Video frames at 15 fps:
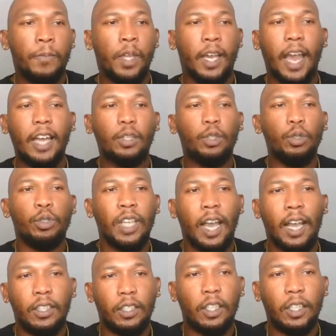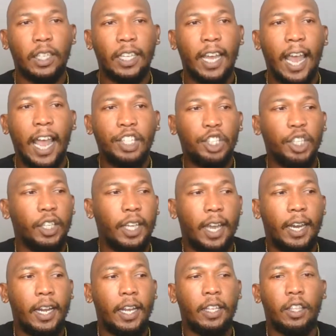the guys who's constantly
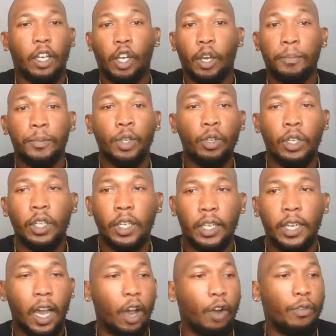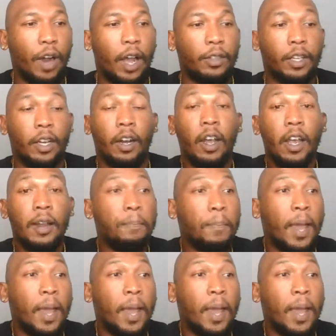educating the community around there.